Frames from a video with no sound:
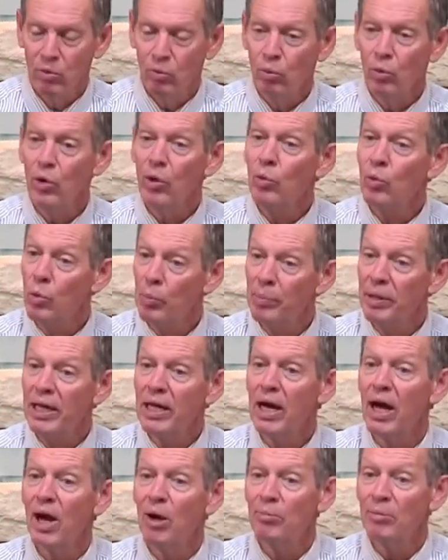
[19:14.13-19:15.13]
we will
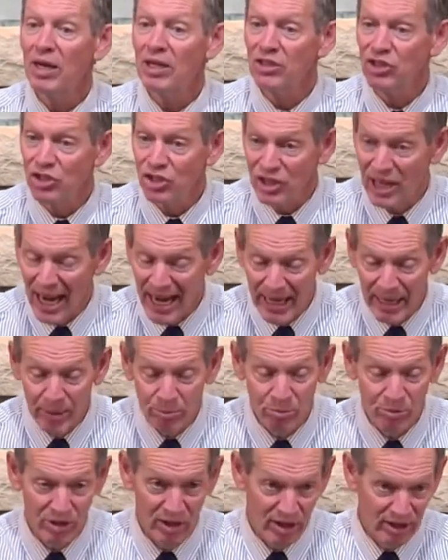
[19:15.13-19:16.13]
become
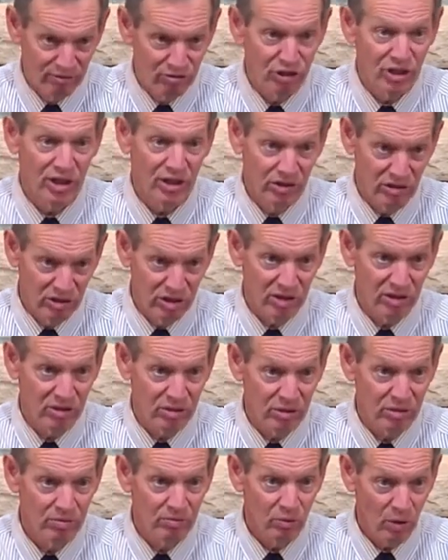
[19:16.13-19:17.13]
ashamed of Jesus,
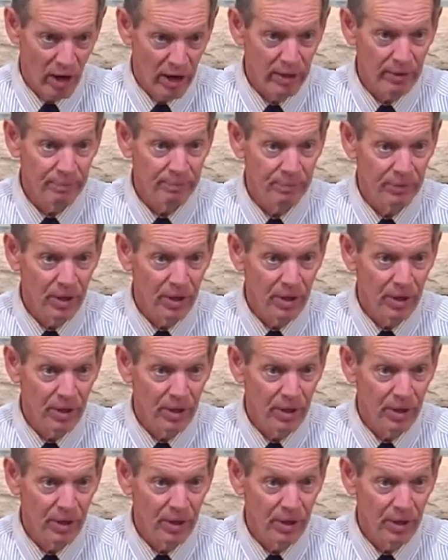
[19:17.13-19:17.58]
right?